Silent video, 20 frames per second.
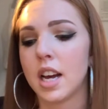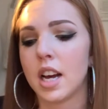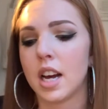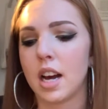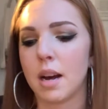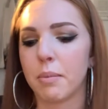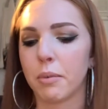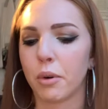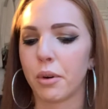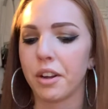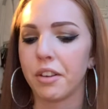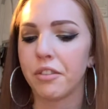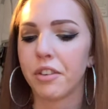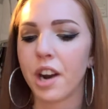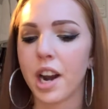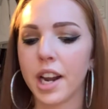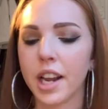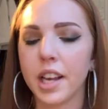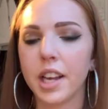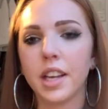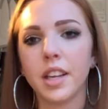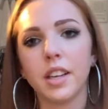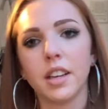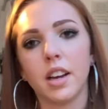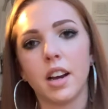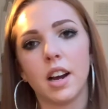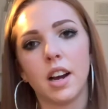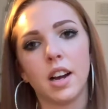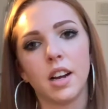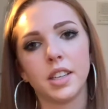I'm going Friday
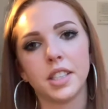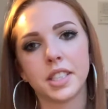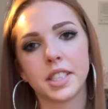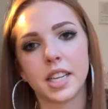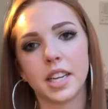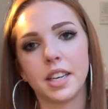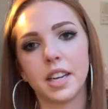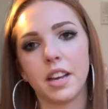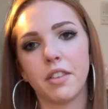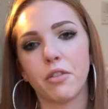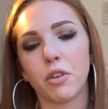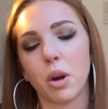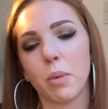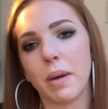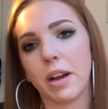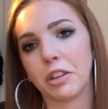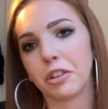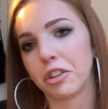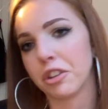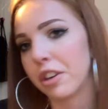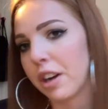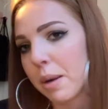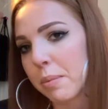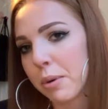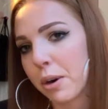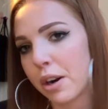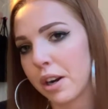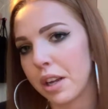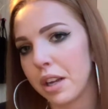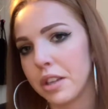uh, to Sunday for a bachelorette
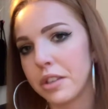party.